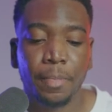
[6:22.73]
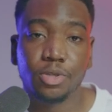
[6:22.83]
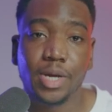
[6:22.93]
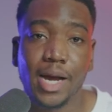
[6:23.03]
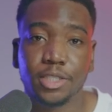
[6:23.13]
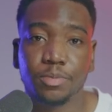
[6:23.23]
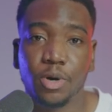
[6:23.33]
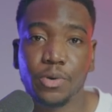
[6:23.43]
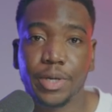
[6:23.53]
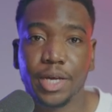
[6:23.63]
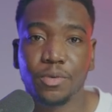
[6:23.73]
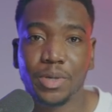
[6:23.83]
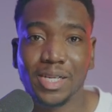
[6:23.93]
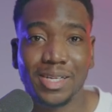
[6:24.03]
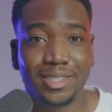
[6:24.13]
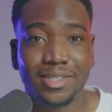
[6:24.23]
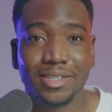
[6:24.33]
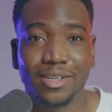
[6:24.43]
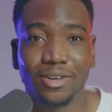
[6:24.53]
You guys spoke and we listened.